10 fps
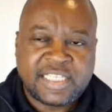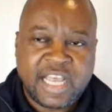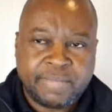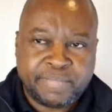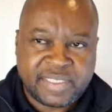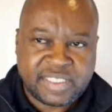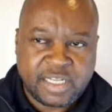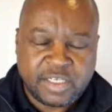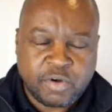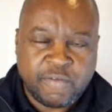
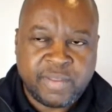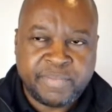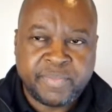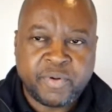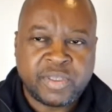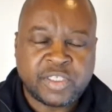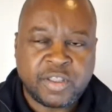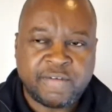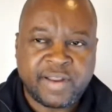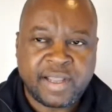10% of the people in
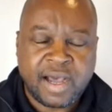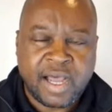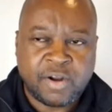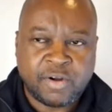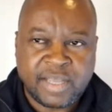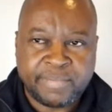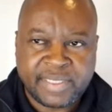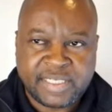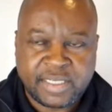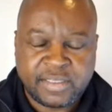South Africa are now
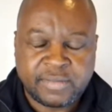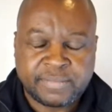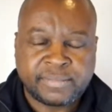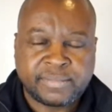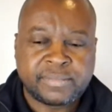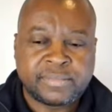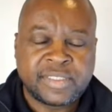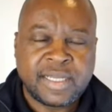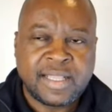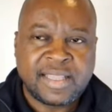diabetic.
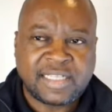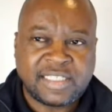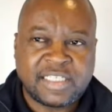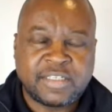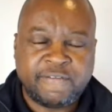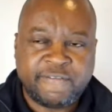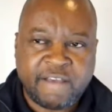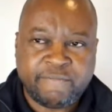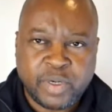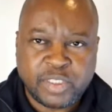That is
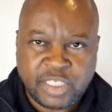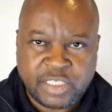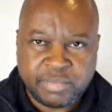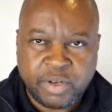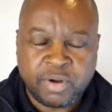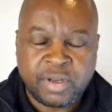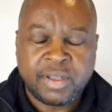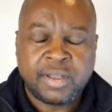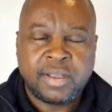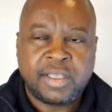5.6 million
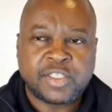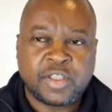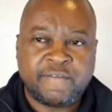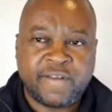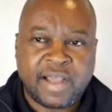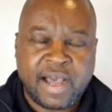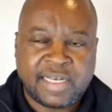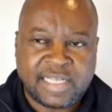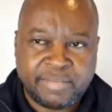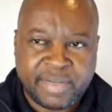in South Africa
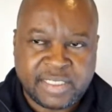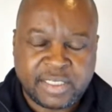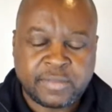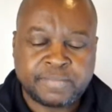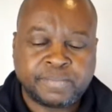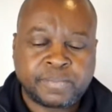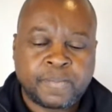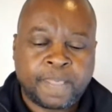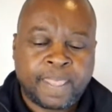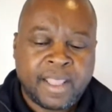are diabetic.
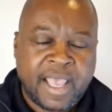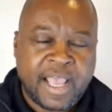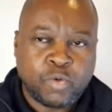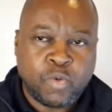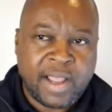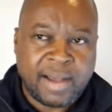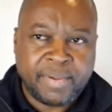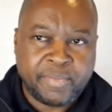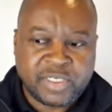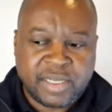And why are
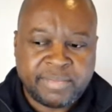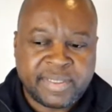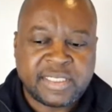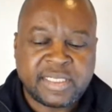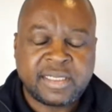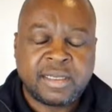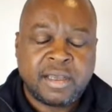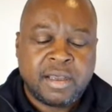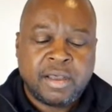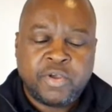people diabetic?
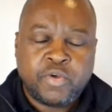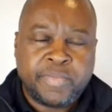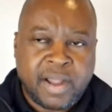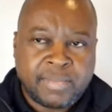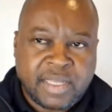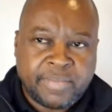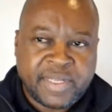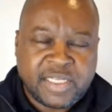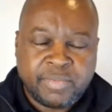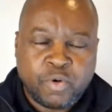You become
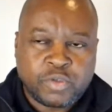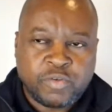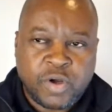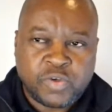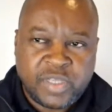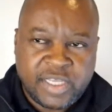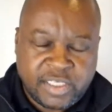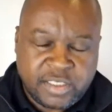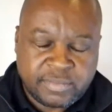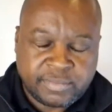diabetic because of what you
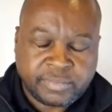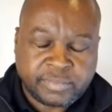eat.